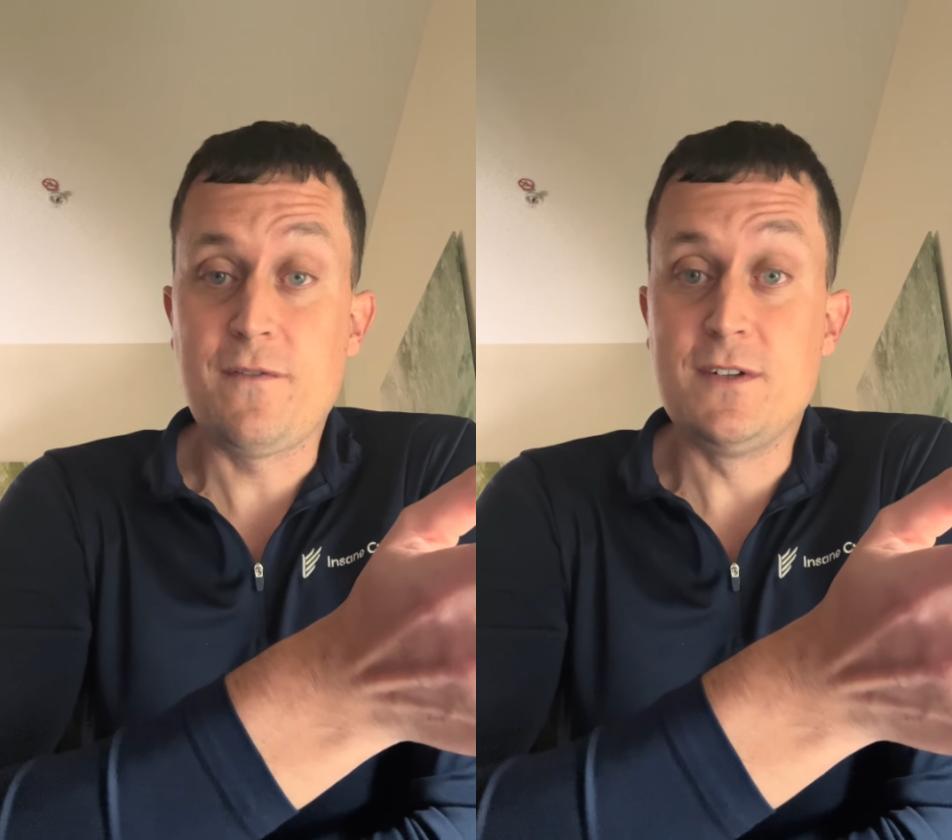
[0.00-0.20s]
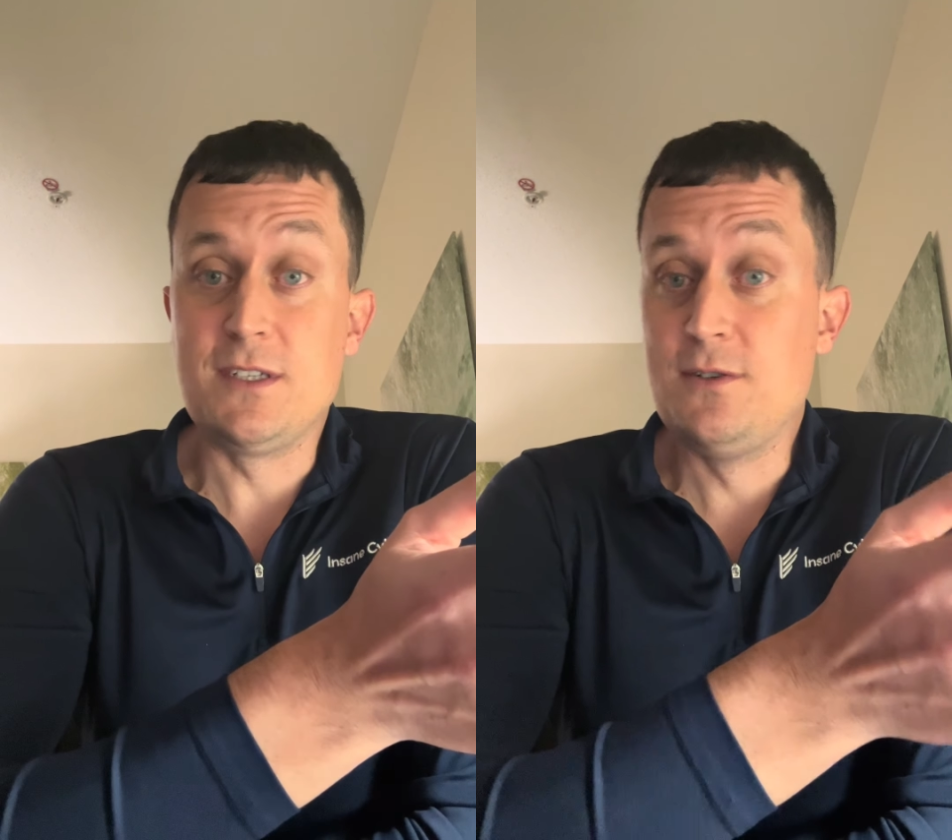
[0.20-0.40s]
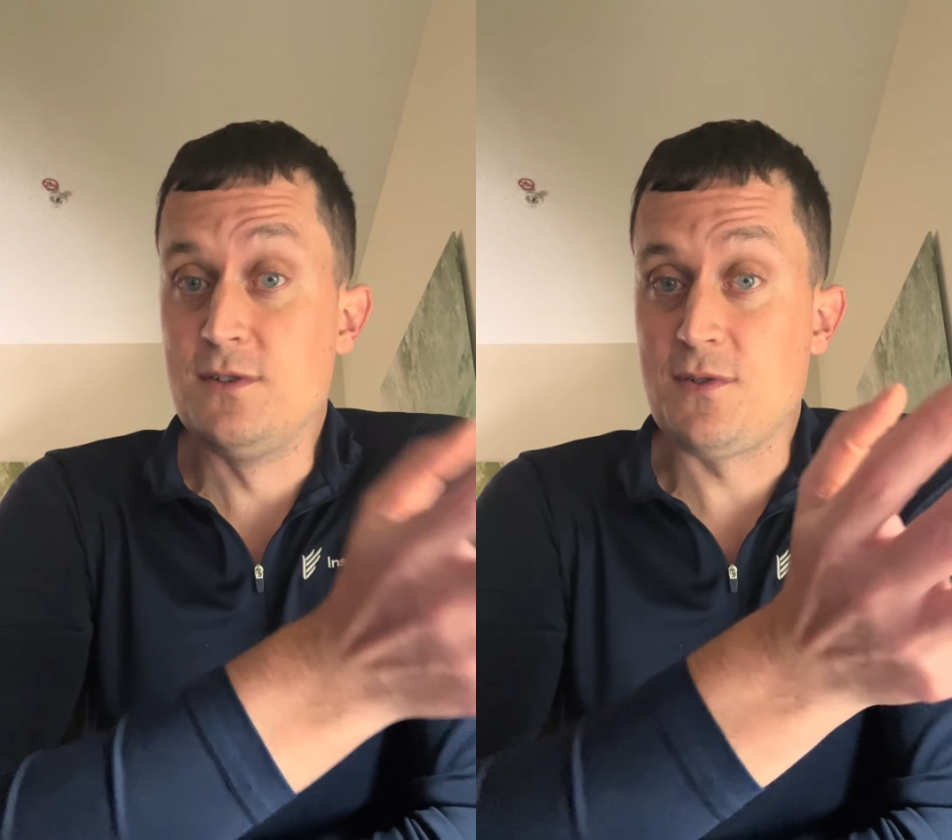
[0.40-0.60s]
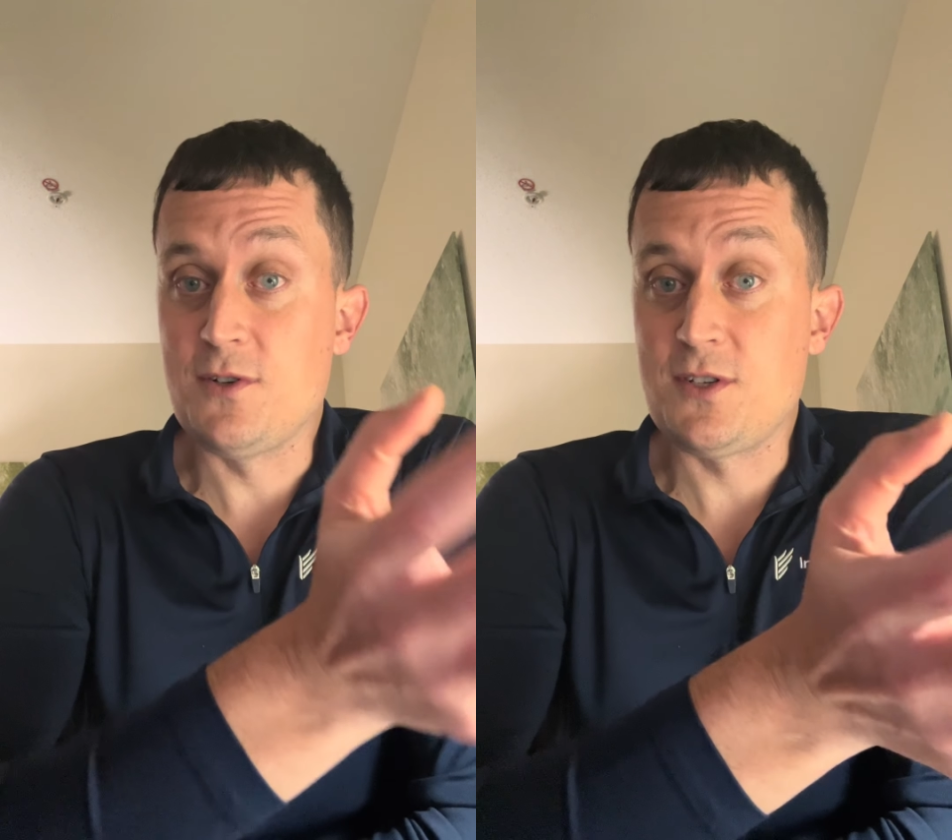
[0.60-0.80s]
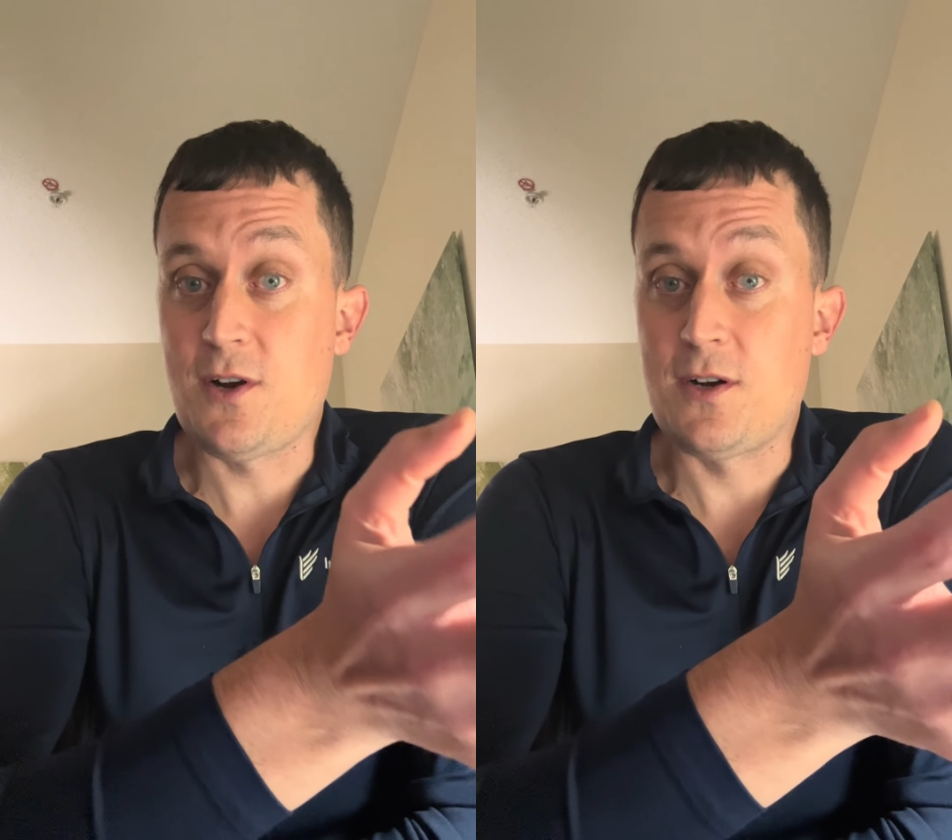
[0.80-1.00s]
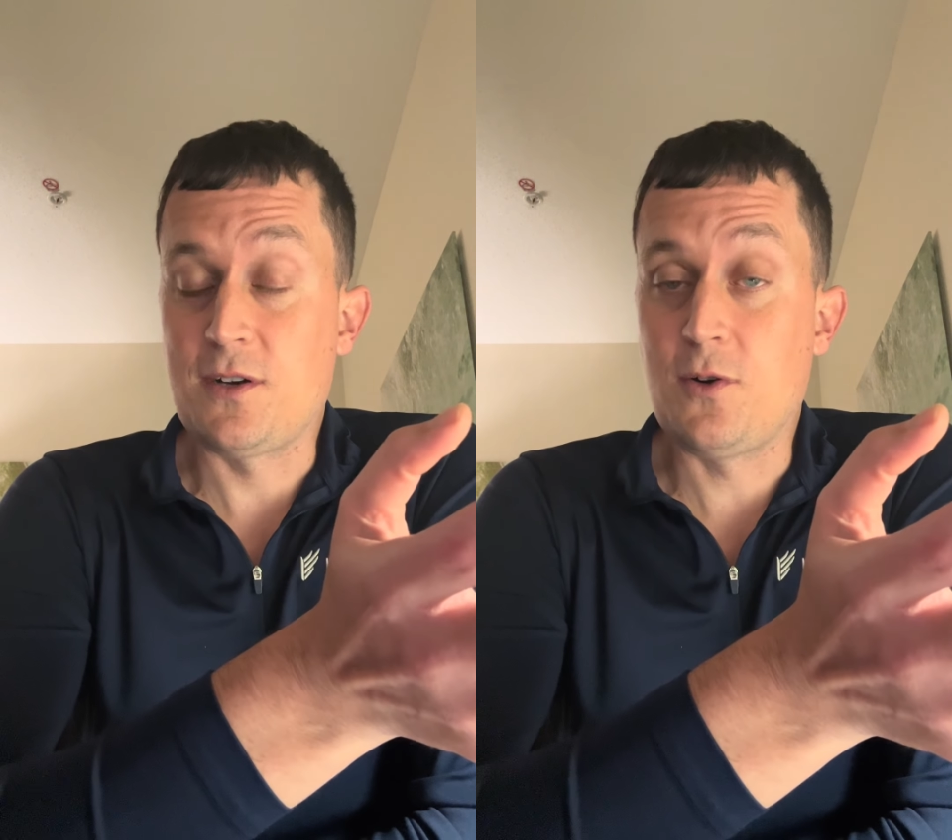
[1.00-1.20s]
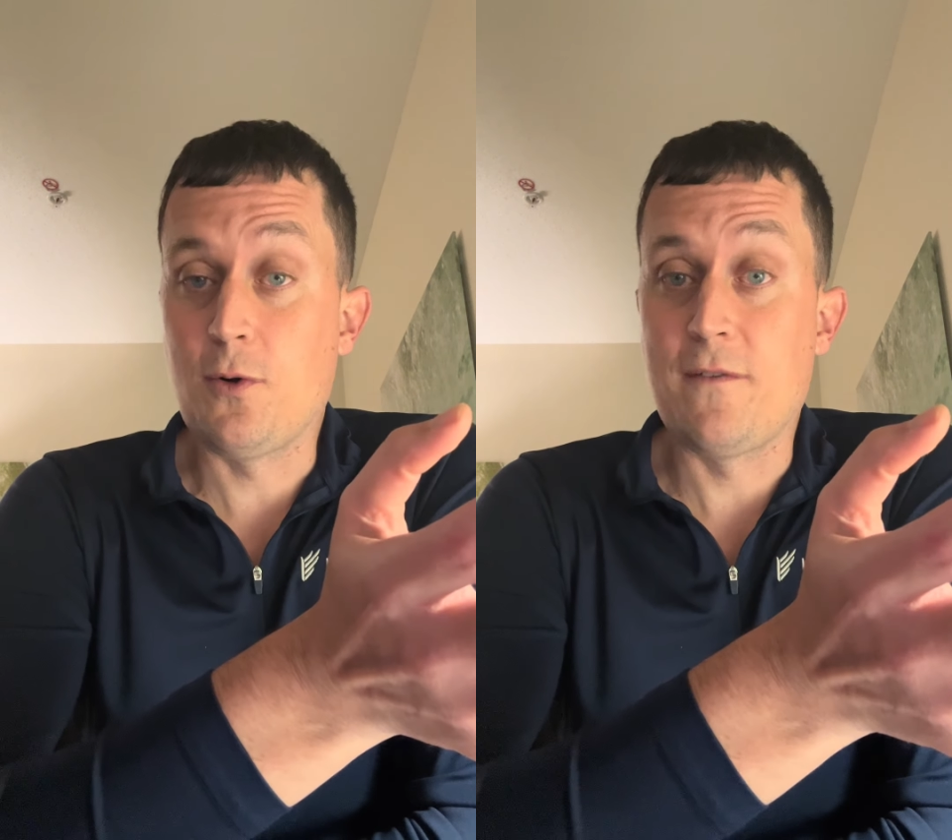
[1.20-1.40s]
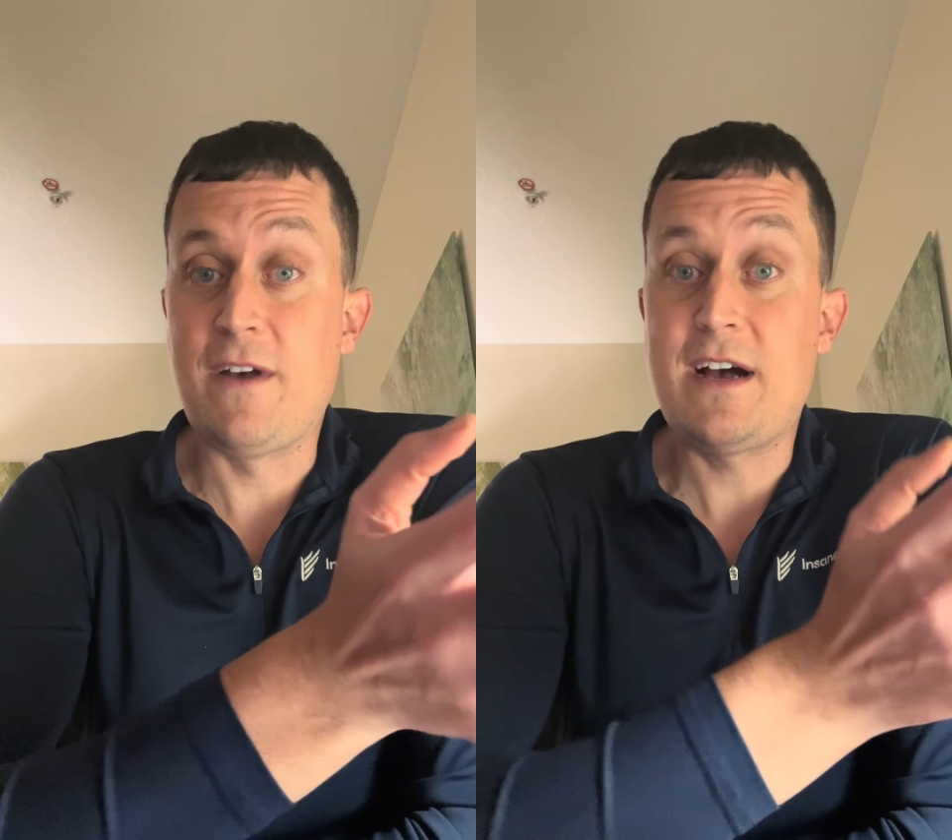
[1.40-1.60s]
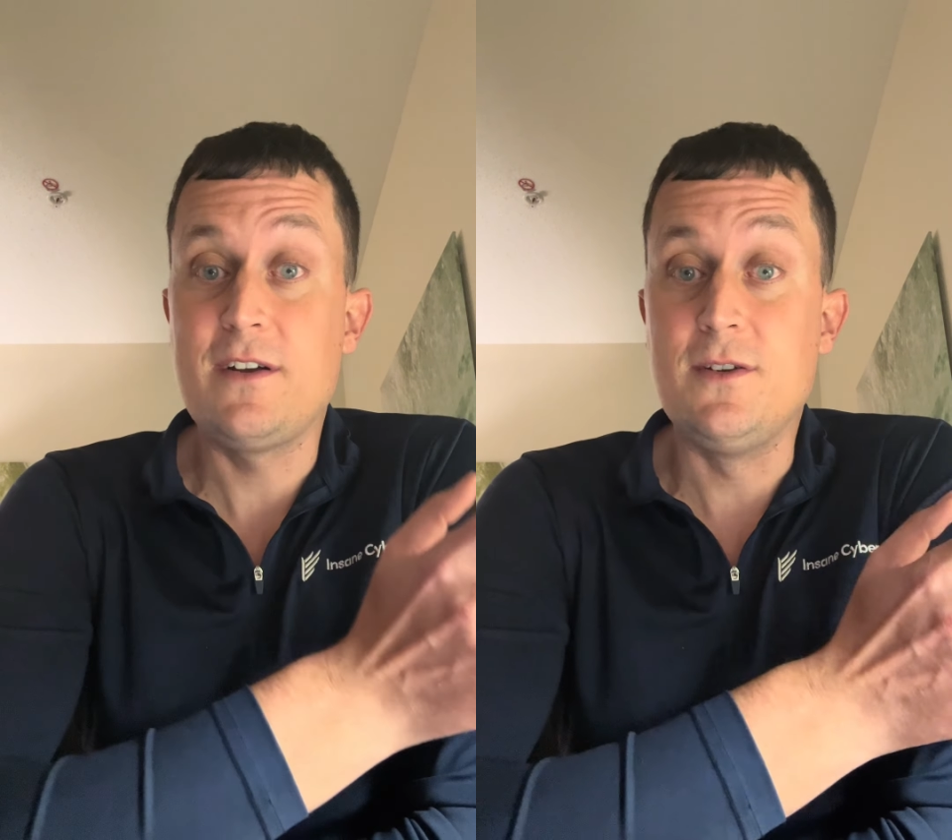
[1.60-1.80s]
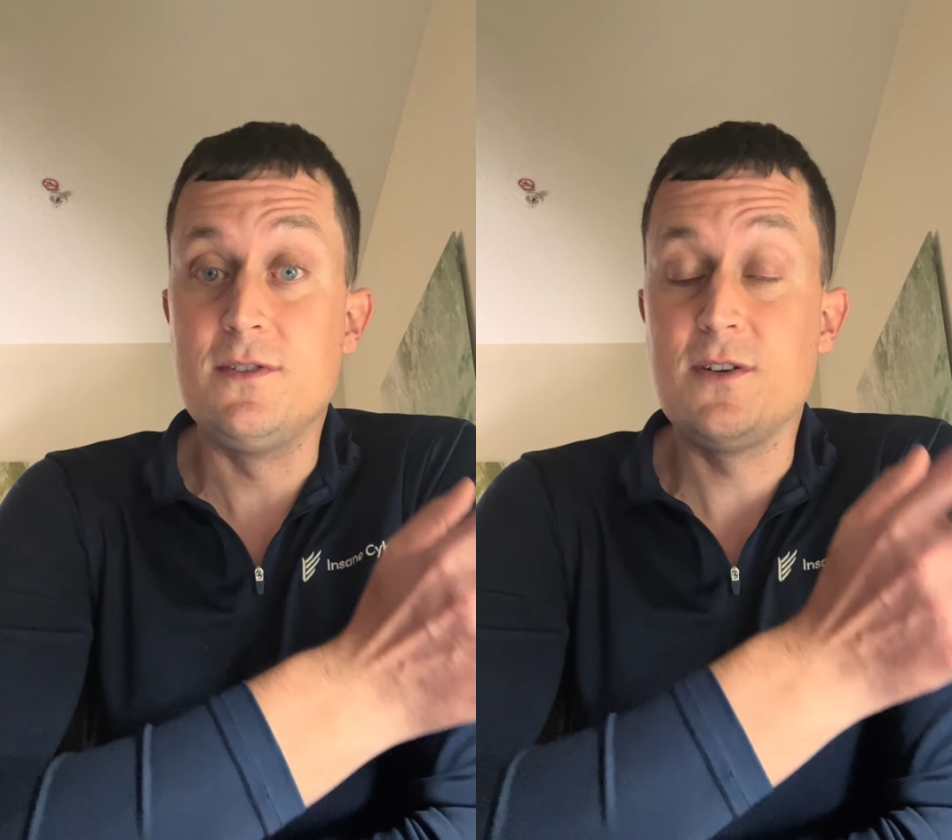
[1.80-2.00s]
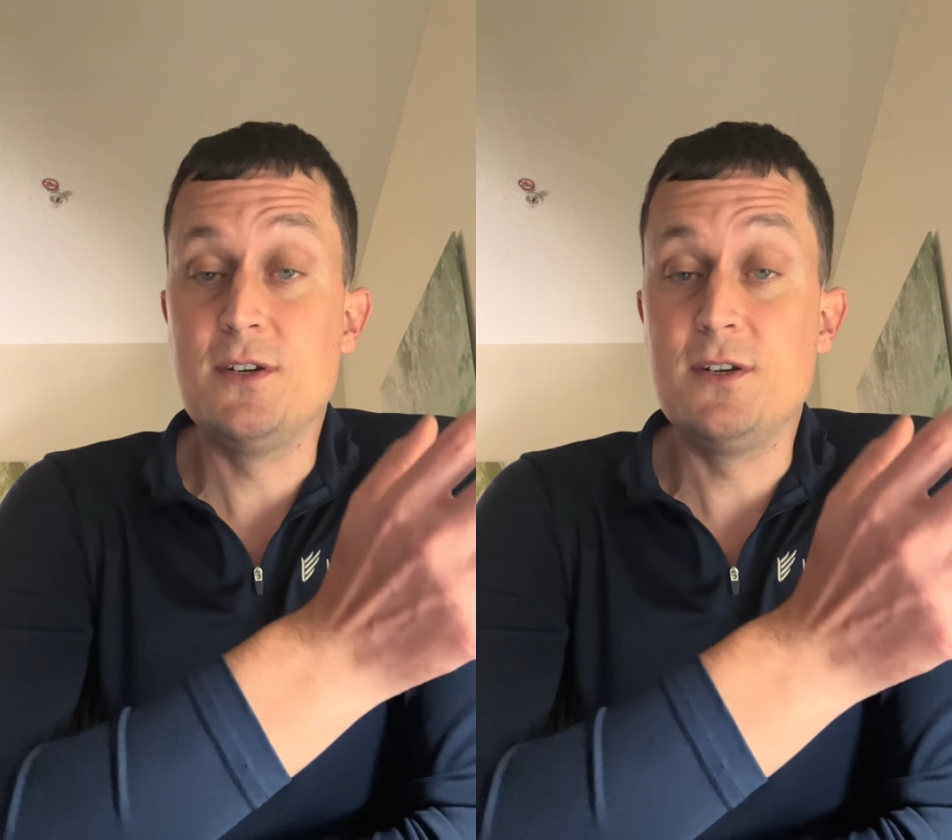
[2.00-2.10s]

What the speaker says: if it's used for certain core values